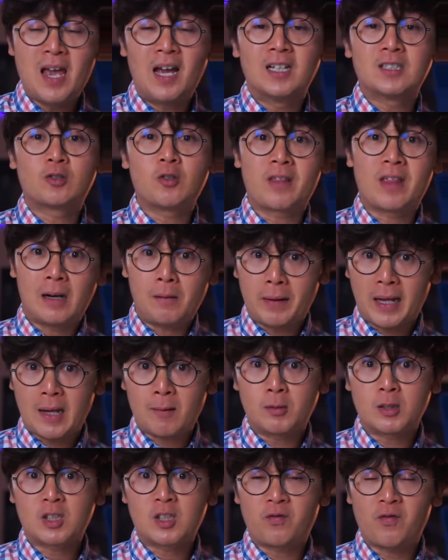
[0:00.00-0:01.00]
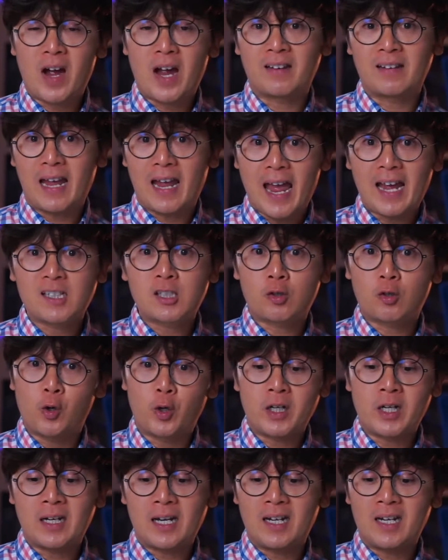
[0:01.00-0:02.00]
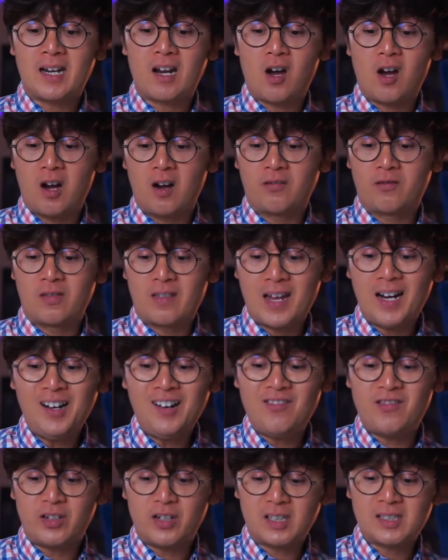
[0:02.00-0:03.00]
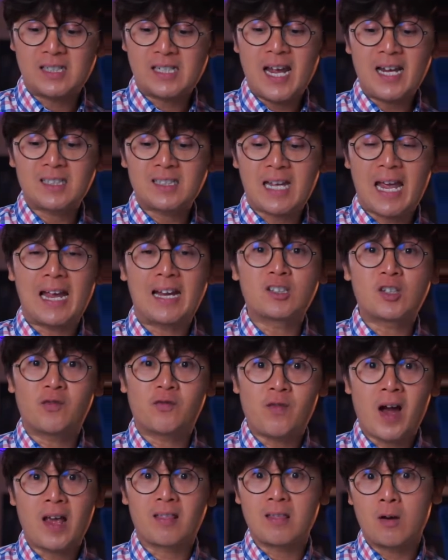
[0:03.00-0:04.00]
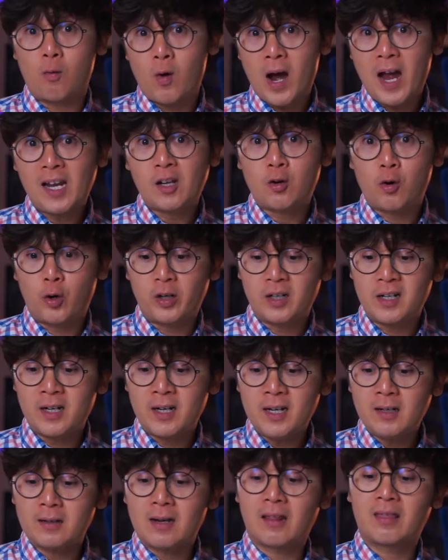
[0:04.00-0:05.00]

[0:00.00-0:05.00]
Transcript: So they'll be able to find the x-coordinate of their vertex, and to find the y-coordinate,